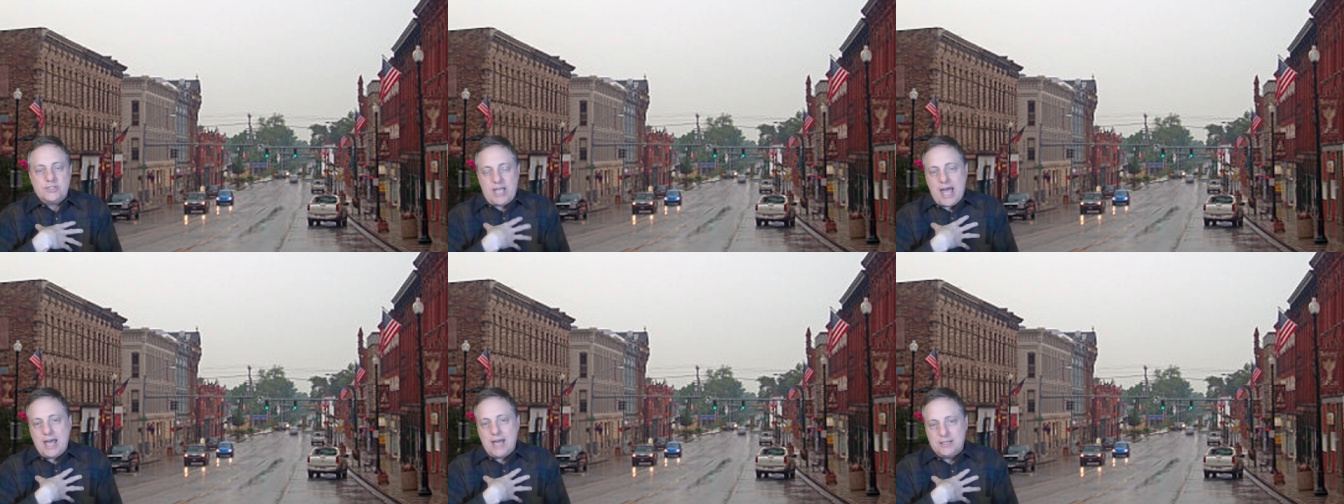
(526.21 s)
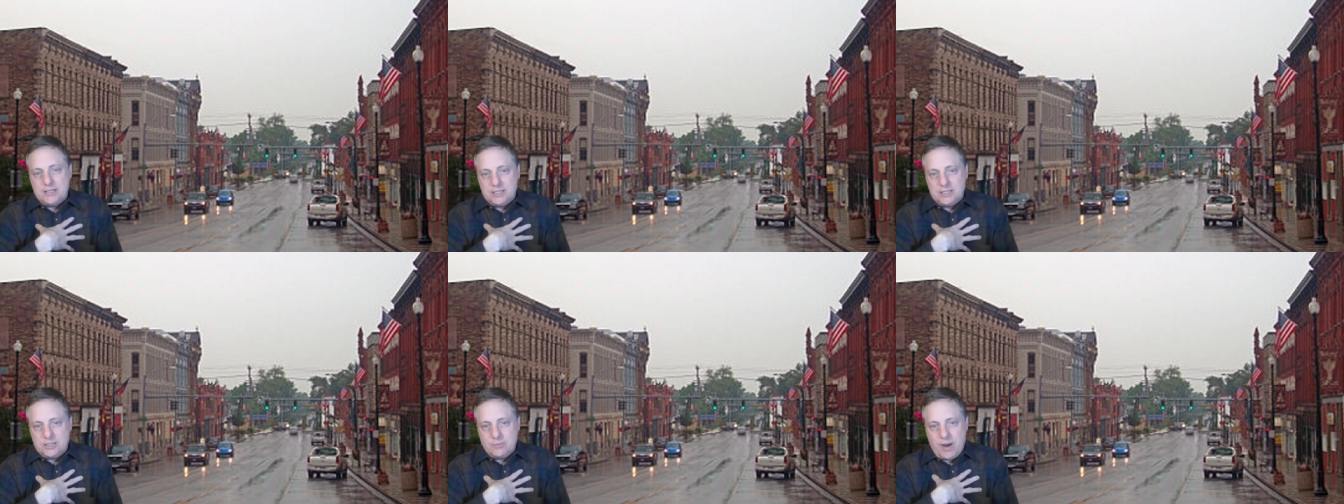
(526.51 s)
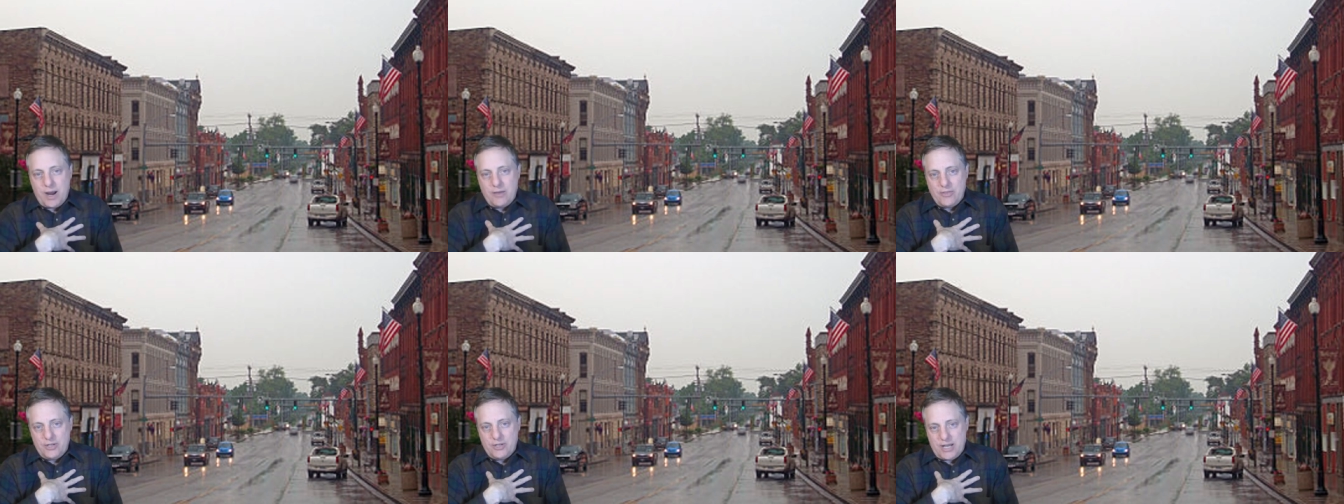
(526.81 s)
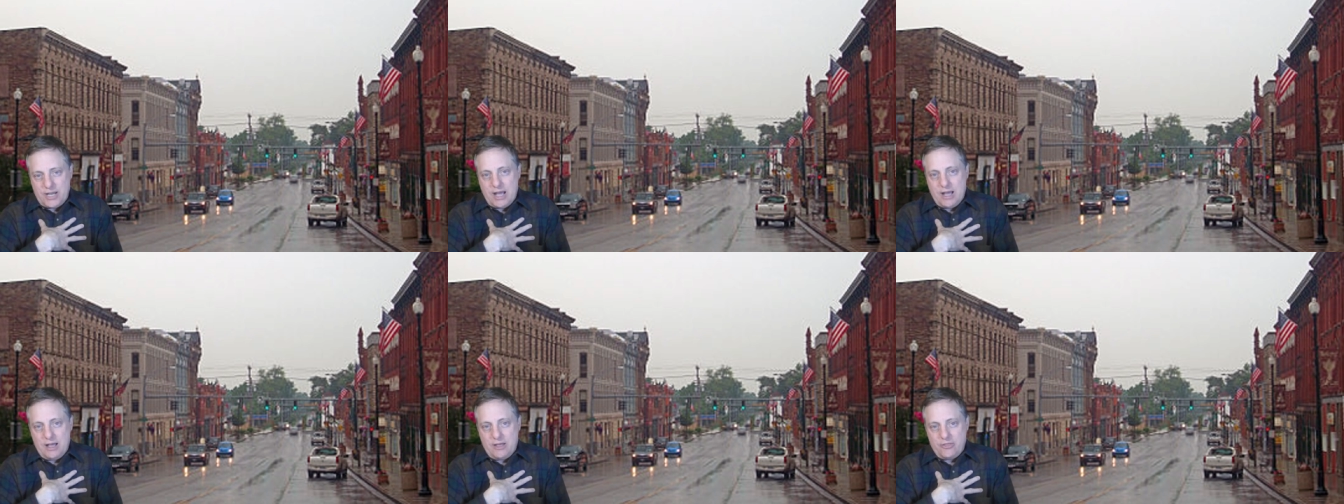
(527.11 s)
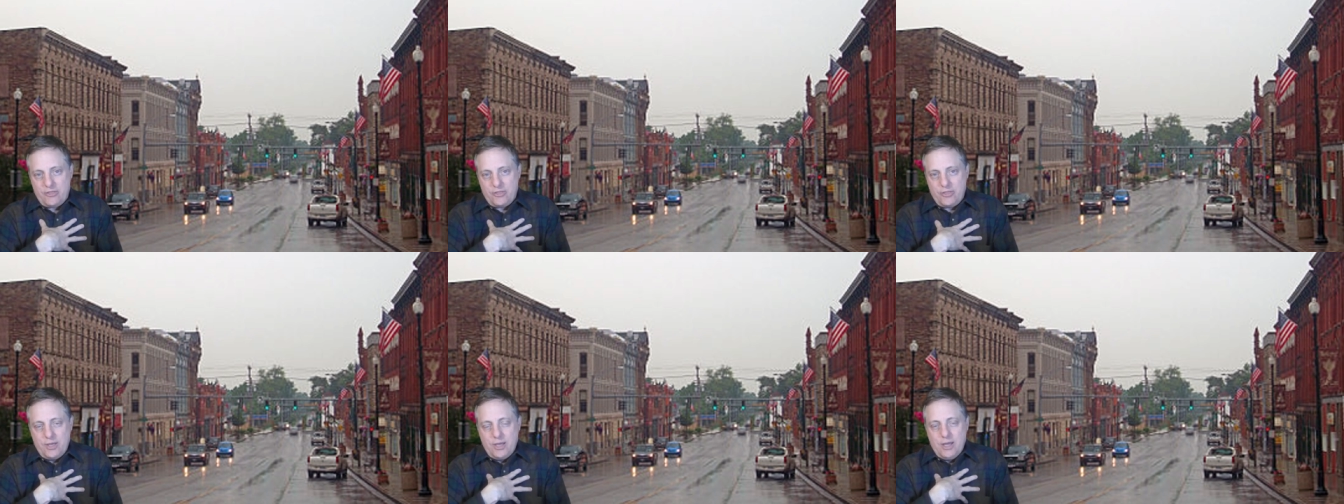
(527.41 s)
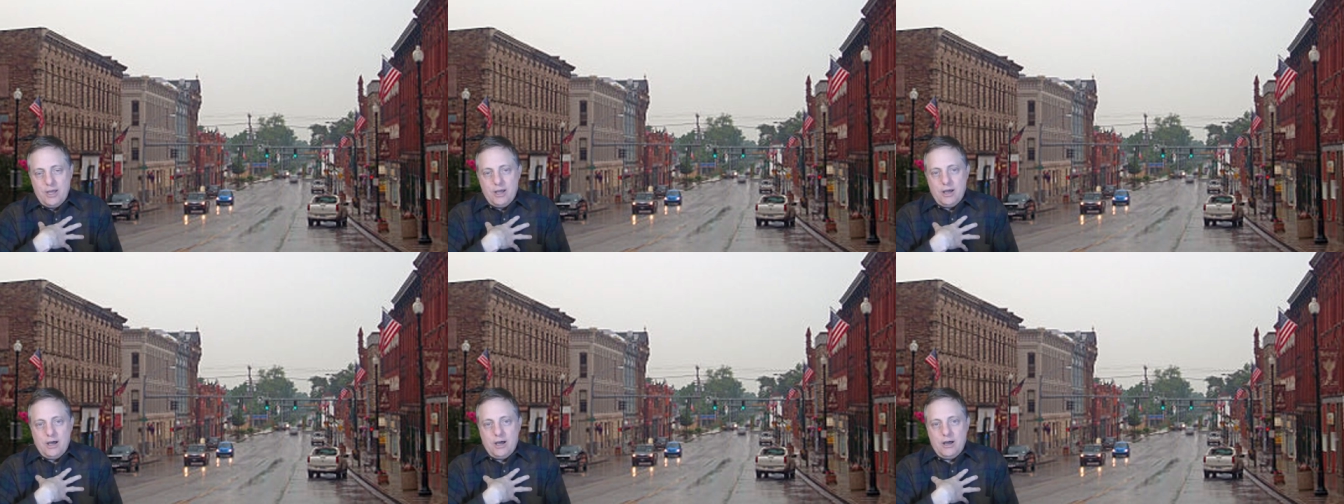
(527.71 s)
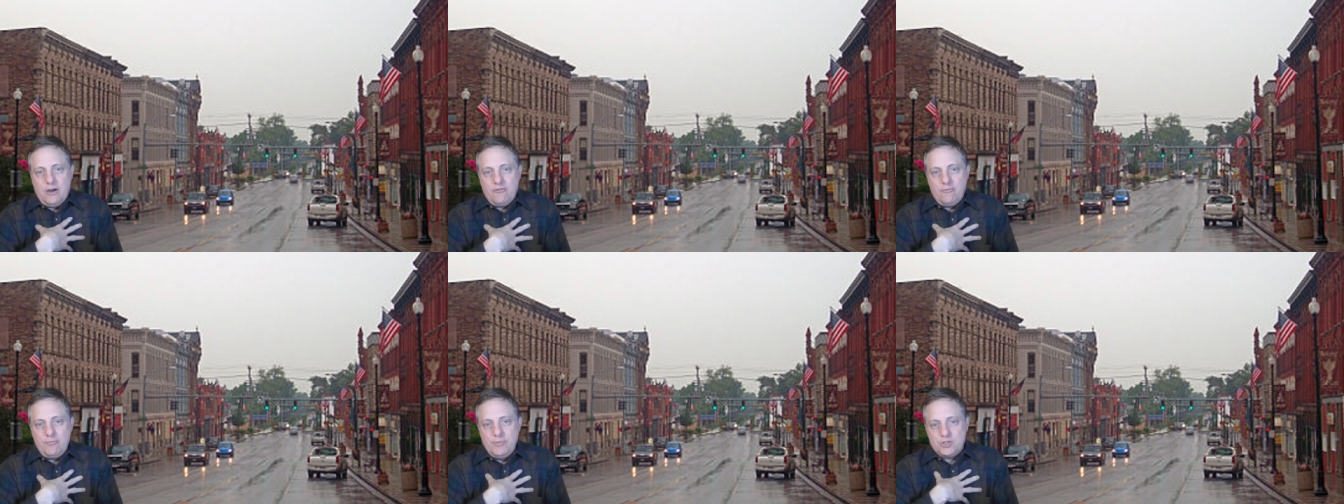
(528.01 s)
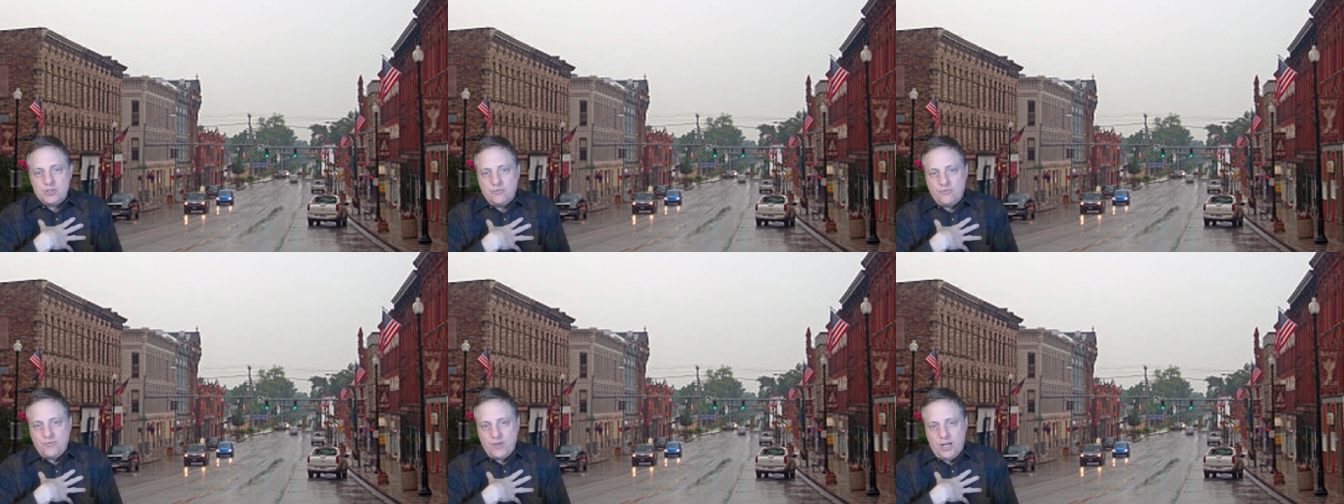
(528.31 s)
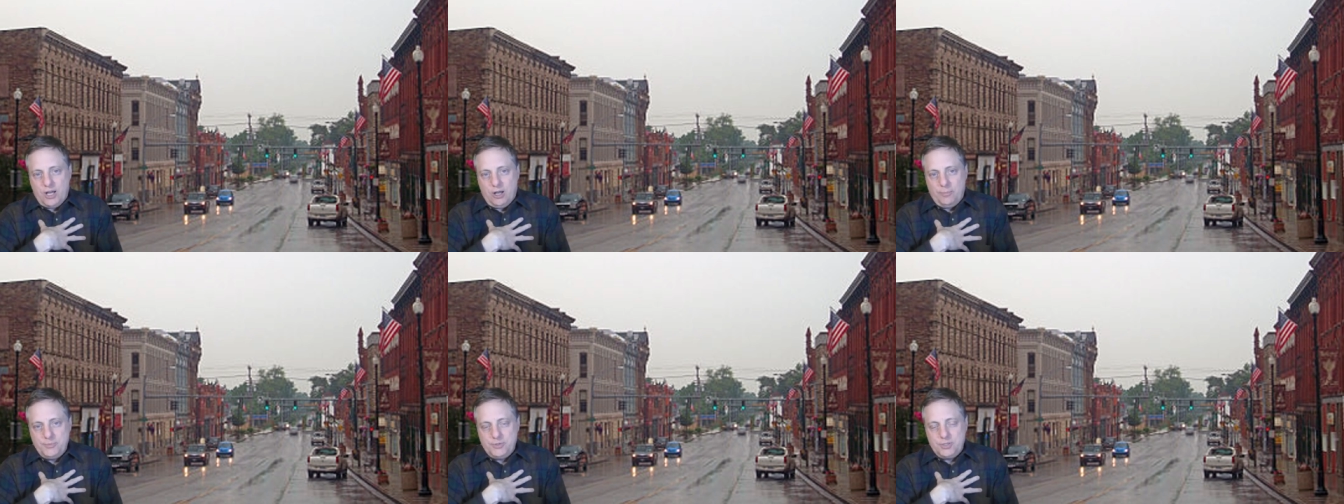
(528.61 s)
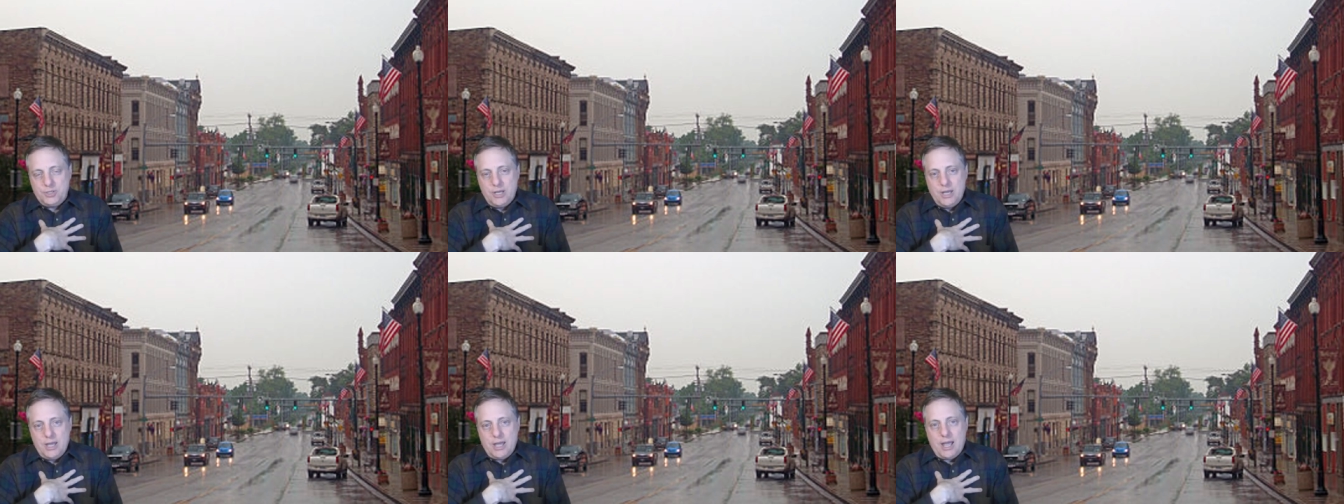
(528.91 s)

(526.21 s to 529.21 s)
saddened by the death of Mister Phelps.